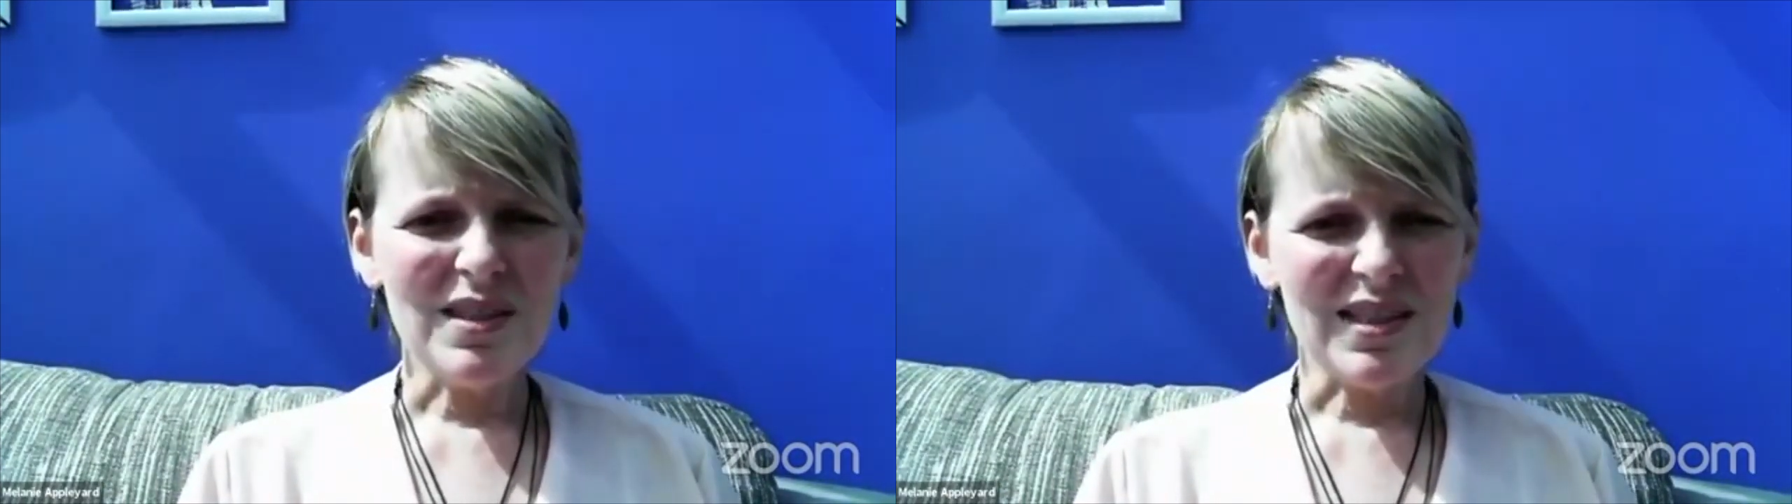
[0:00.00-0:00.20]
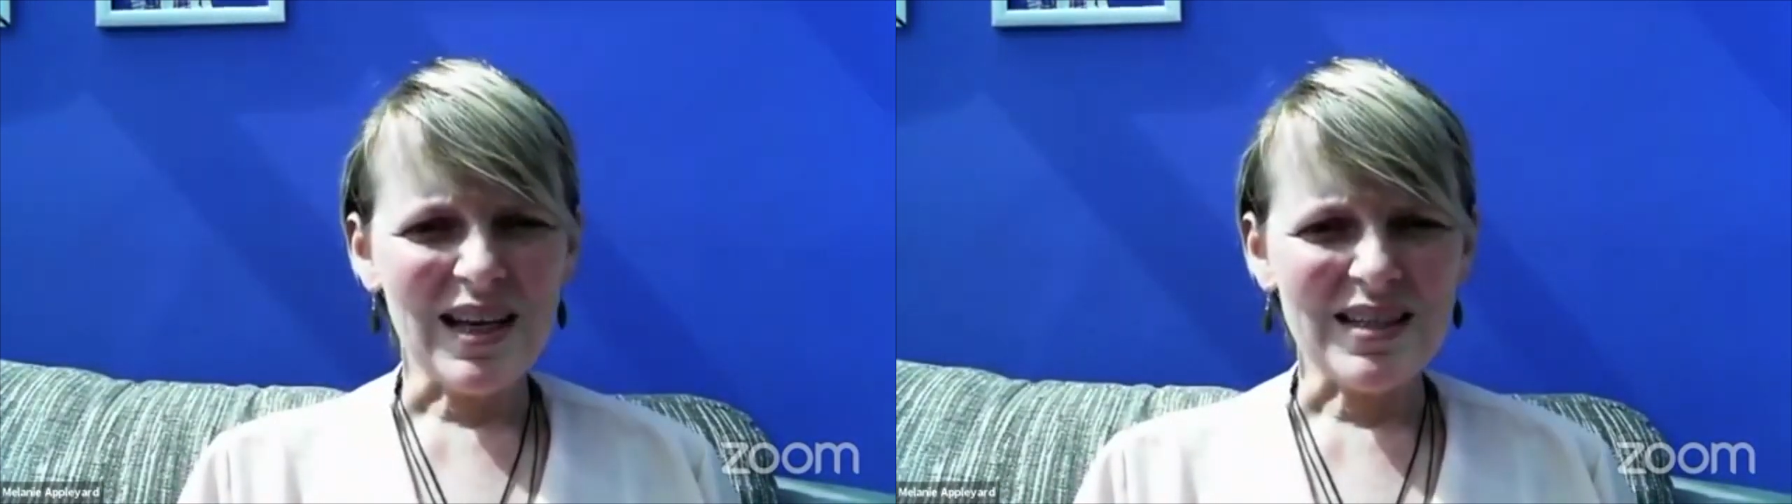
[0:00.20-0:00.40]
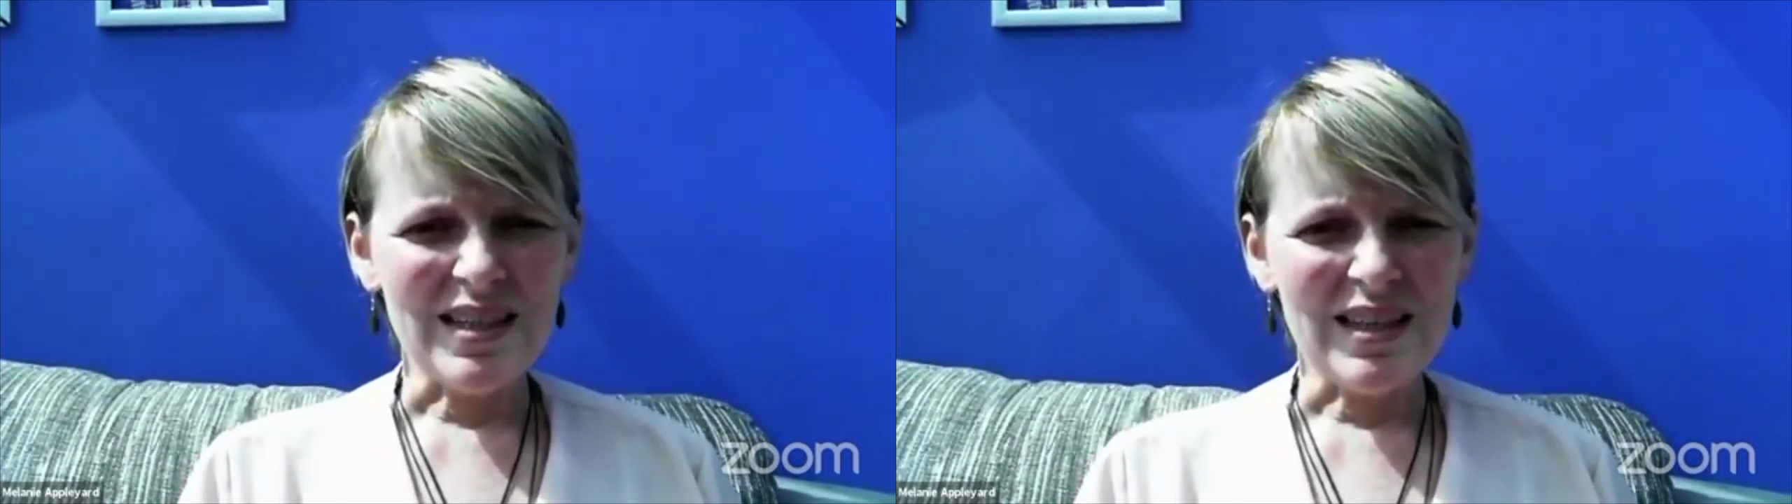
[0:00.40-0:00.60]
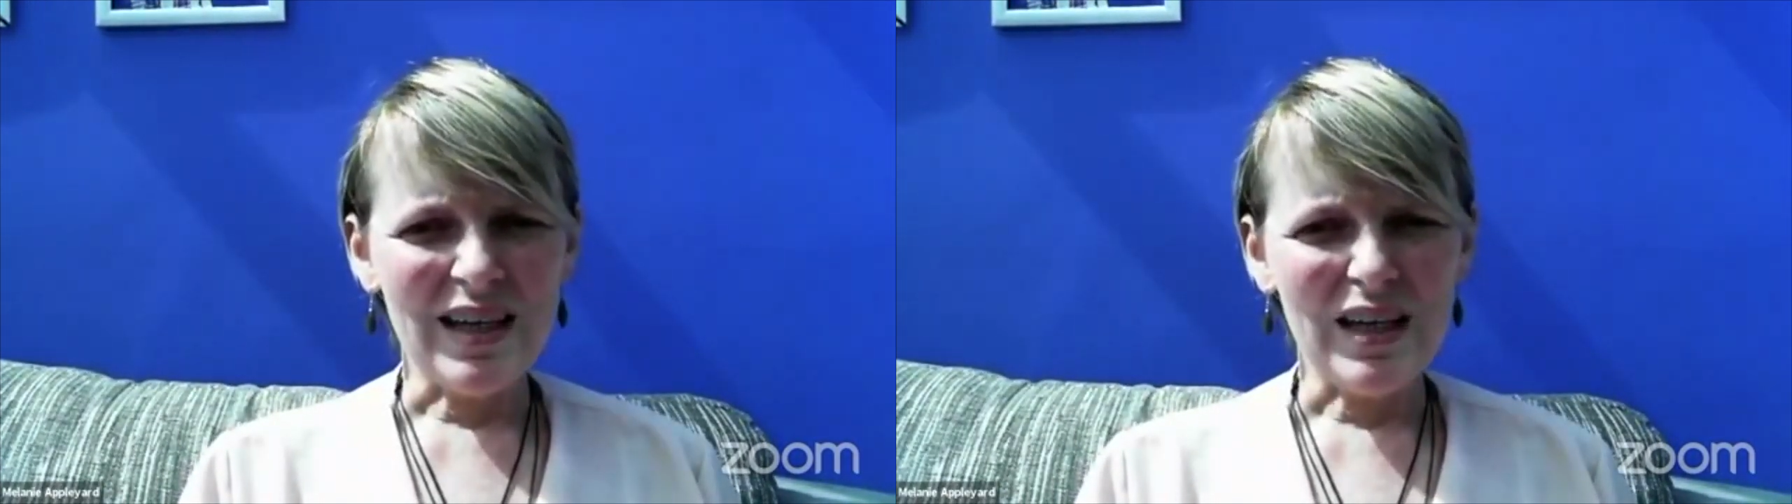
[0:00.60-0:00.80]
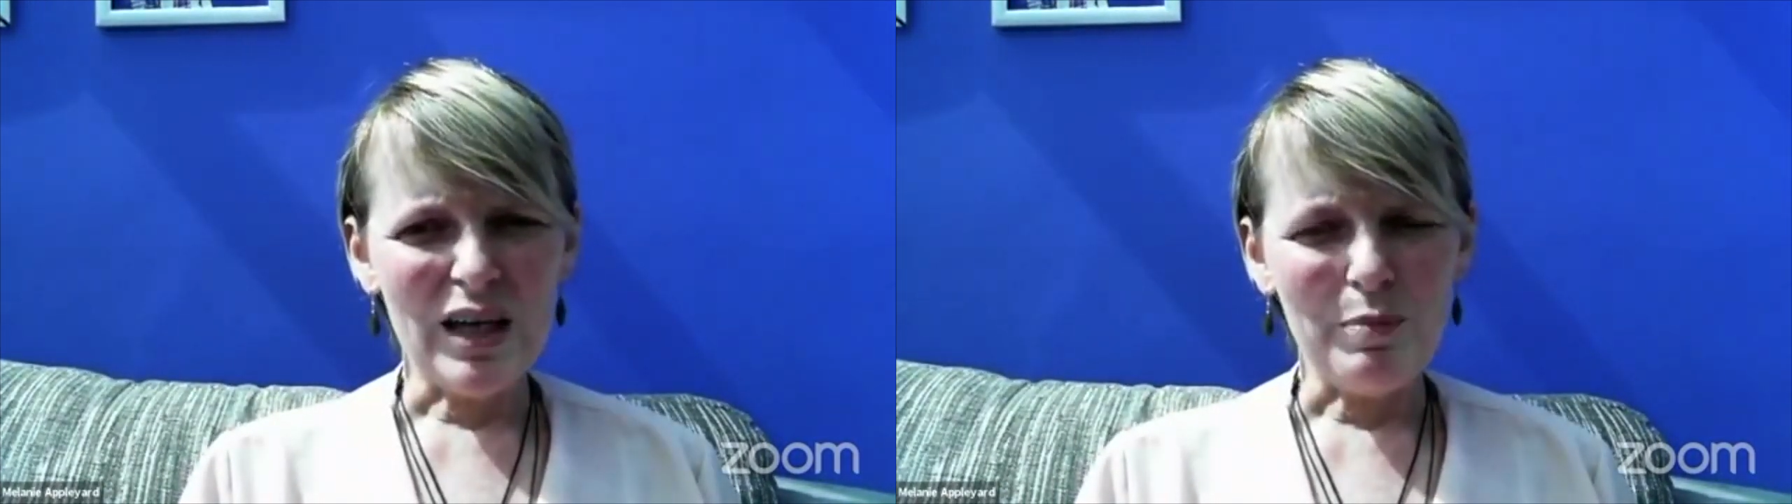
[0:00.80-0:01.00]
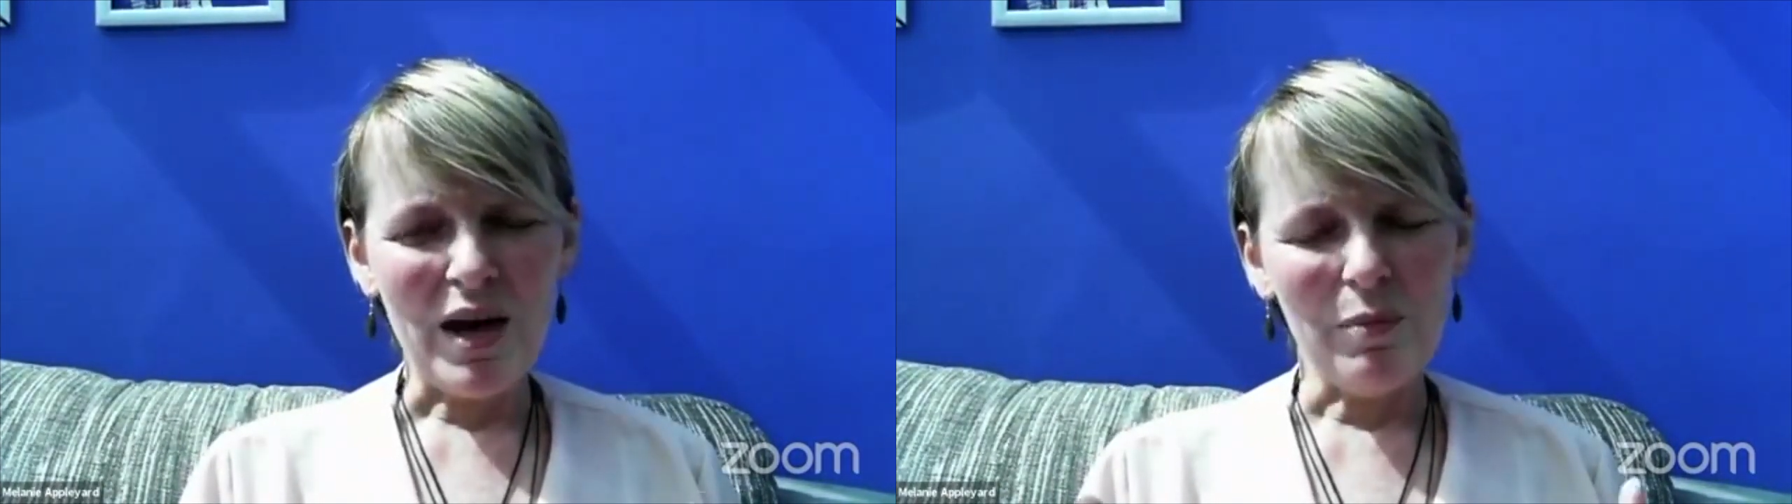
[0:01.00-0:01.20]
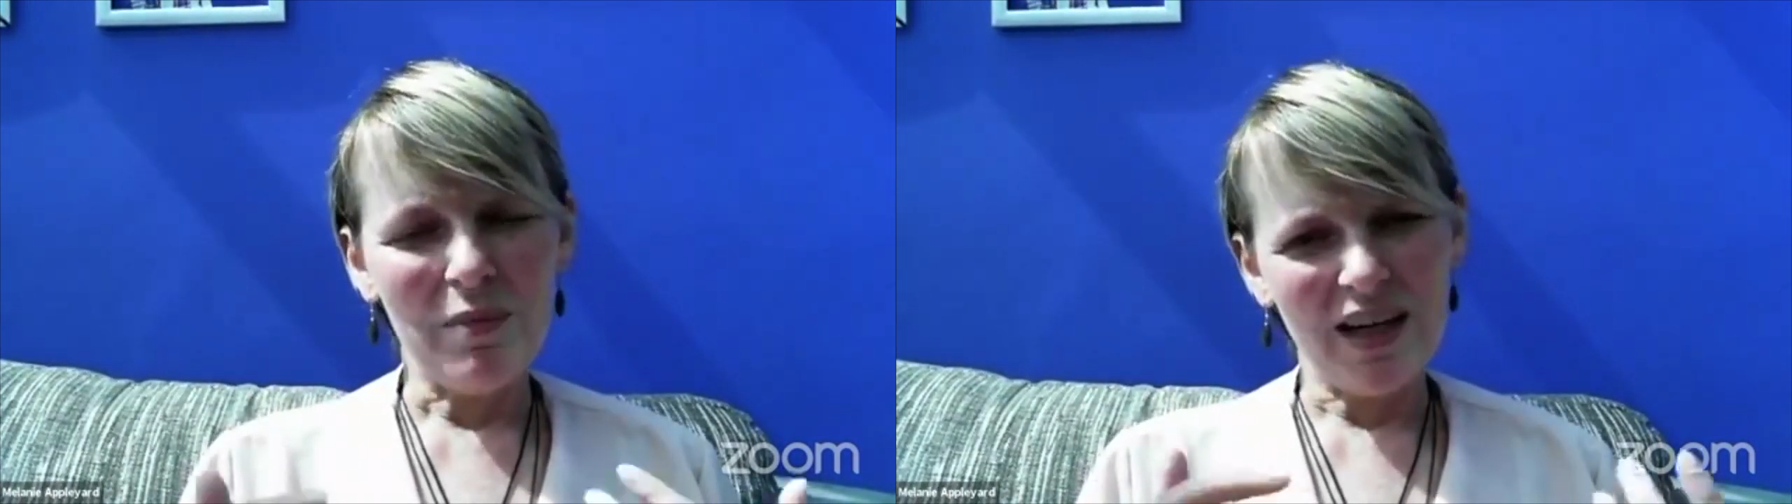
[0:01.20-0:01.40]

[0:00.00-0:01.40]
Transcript: started thinking about my